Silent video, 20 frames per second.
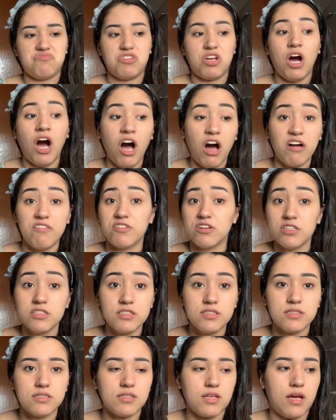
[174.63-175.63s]

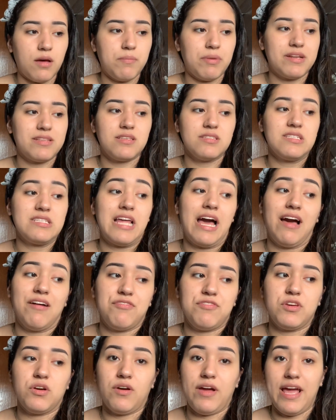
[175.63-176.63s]
covers, but it does
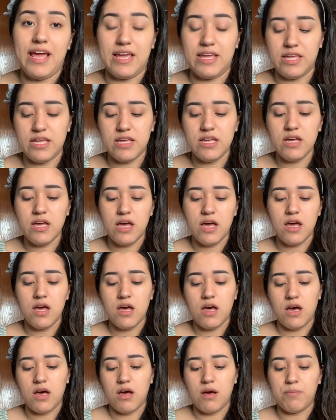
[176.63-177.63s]
not feel cakey.
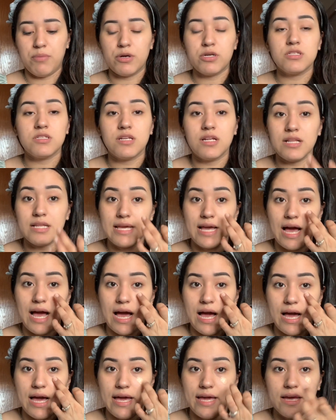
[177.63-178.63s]
Personally,
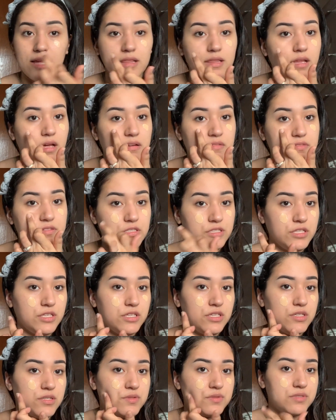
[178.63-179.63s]
I love to
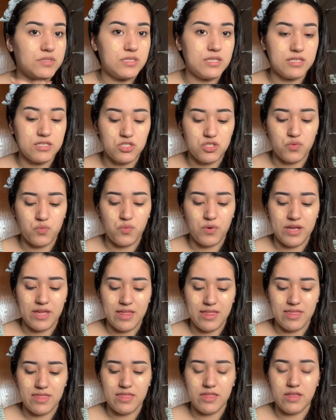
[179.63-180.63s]
use this with